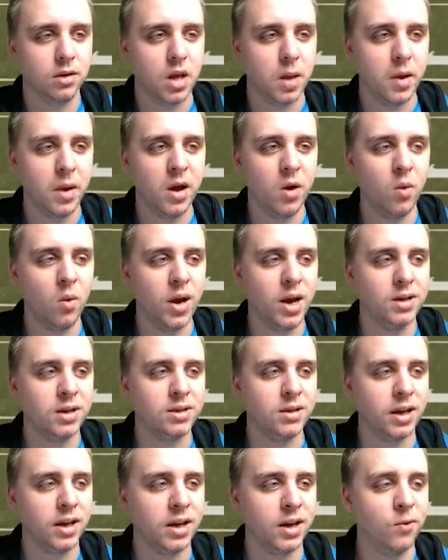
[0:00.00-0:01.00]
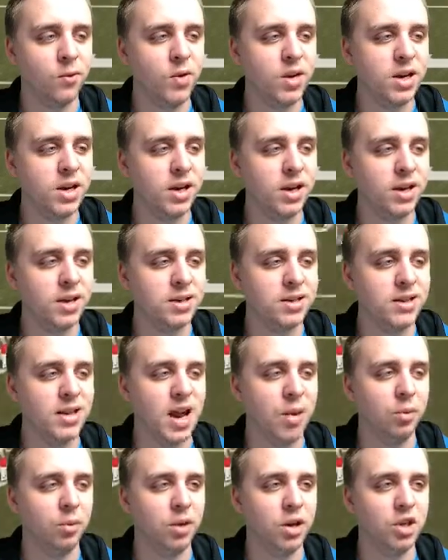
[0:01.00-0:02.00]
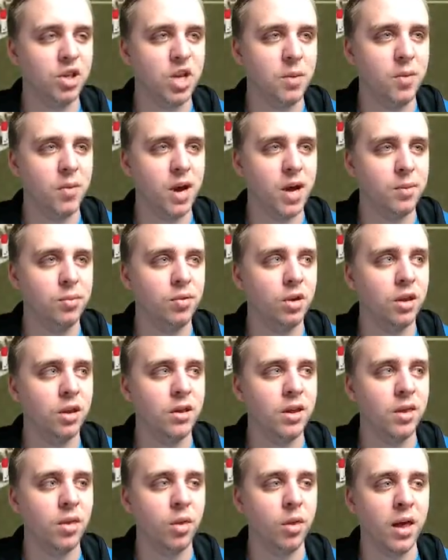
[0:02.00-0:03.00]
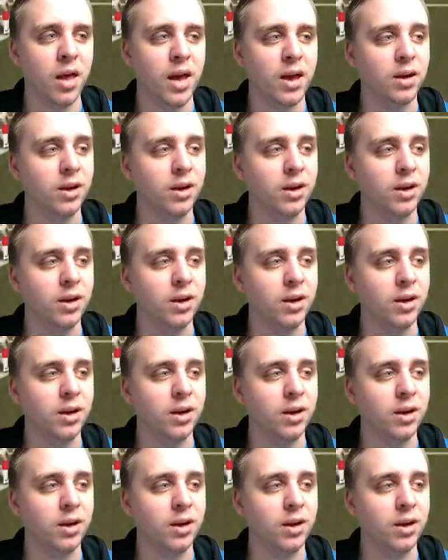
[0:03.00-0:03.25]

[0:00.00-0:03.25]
I might wait. Like if we can get established, I might put it in then.